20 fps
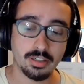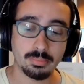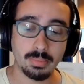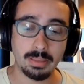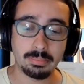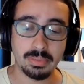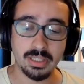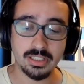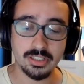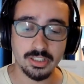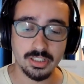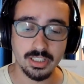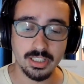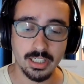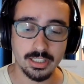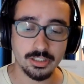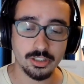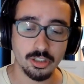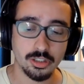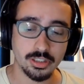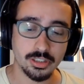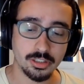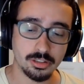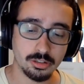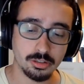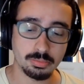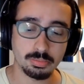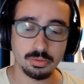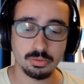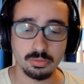for my PhD, I joined
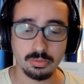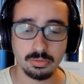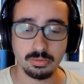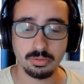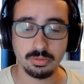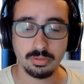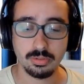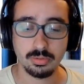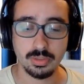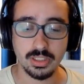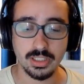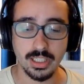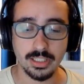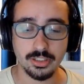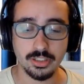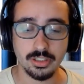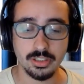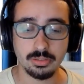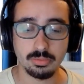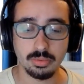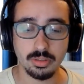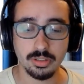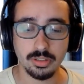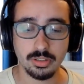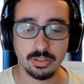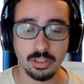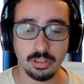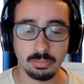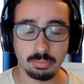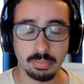a group which actually
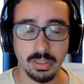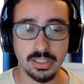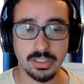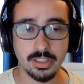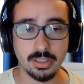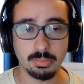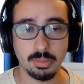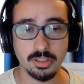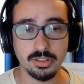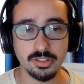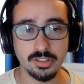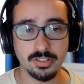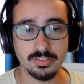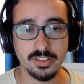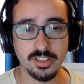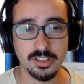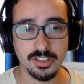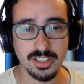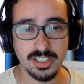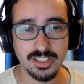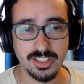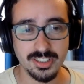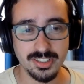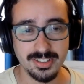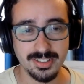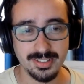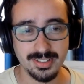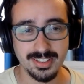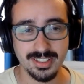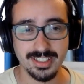worked on Bayesian models of
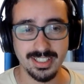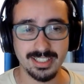cognition.